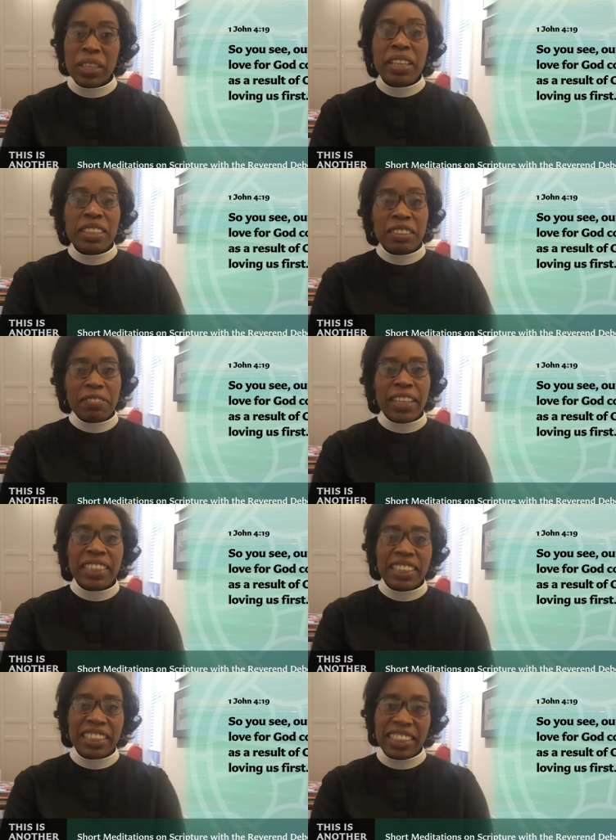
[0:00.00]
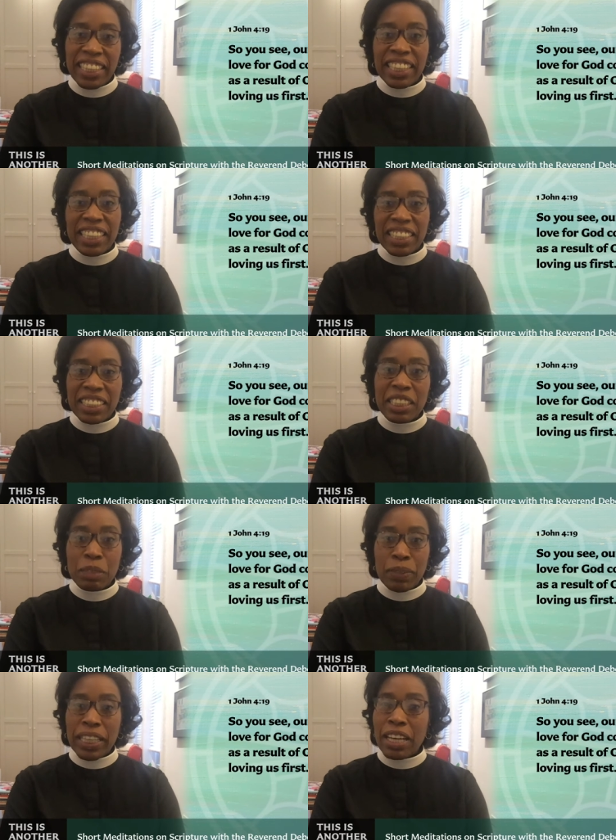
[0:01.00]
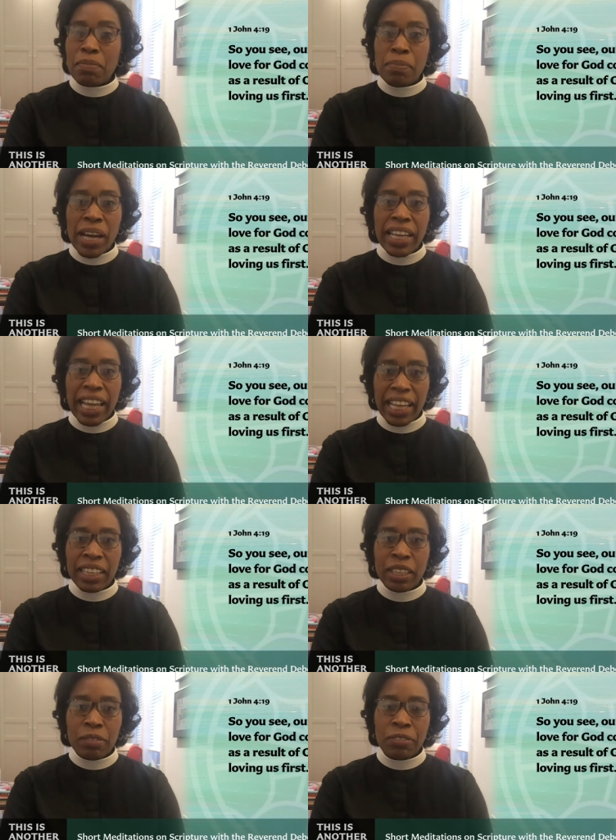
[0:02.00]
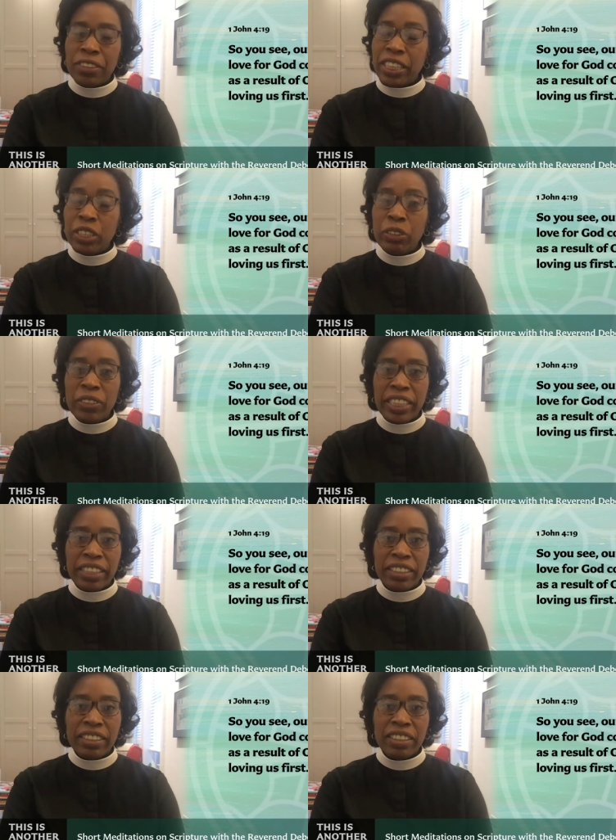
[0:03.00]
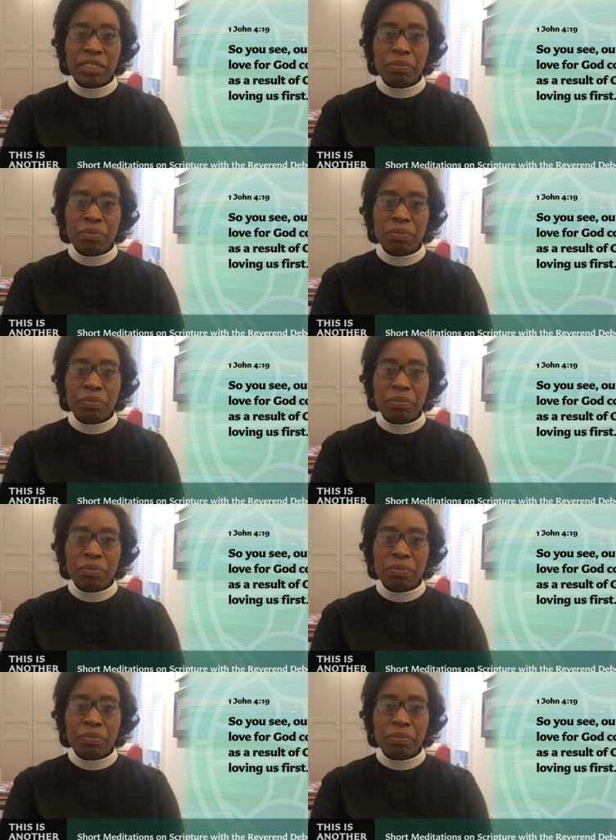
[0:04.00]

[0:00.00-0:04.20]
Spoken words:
Suffice it to say that this has become my anthem for the new year,